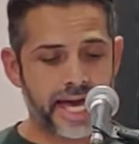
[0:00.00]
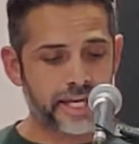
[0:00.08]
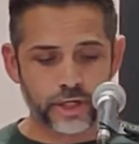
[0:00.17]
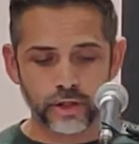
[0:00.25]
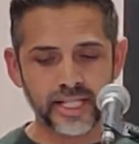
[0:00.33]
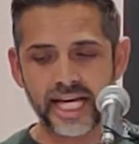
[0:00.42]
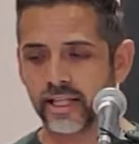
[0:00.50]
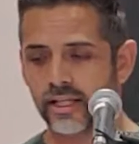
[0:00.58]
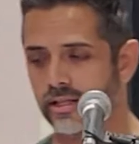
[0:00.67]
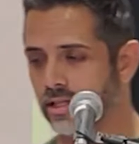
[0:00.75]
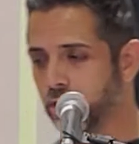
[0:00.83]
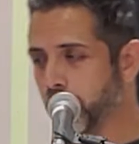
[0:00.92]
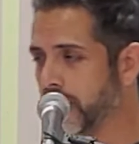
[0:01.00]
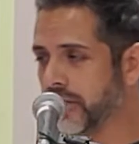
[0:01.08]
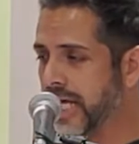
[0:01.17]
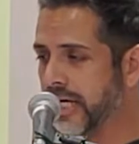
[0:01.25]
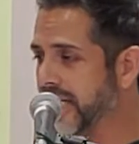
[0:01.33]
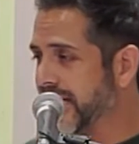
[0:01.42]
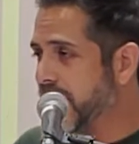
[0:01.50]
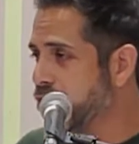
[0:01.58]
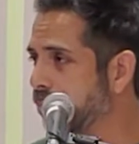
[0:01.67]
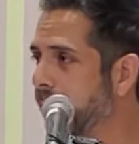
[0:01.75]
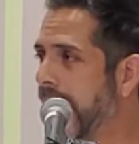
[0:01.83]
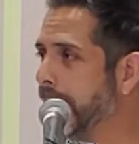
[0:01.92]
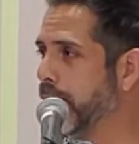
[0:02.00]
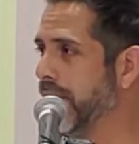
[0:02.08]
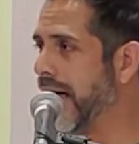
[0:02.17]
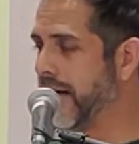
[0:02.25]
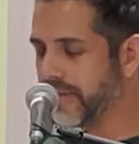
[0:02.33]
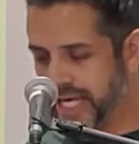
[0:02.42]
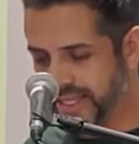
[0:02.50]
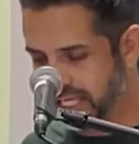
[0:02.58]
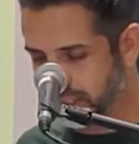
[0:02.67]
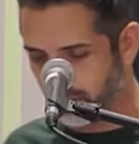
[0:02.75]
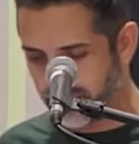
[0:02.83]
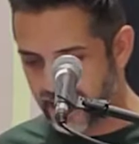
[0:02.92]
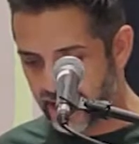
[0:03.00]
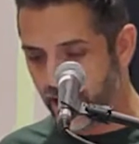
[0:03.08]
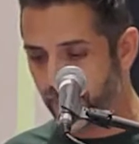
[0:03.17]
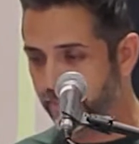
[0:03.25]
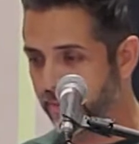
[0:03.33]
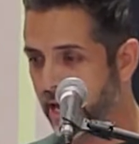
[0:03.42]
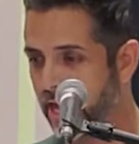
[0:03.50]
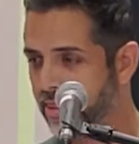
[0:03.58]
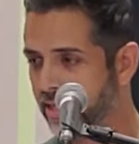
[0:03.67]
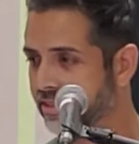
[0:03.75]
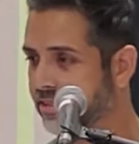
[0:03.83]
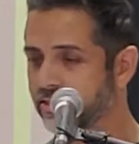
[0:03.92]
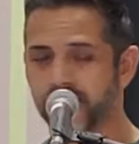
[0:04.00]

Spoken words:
And you're like gonna get your Bible out, and then you get up, and like the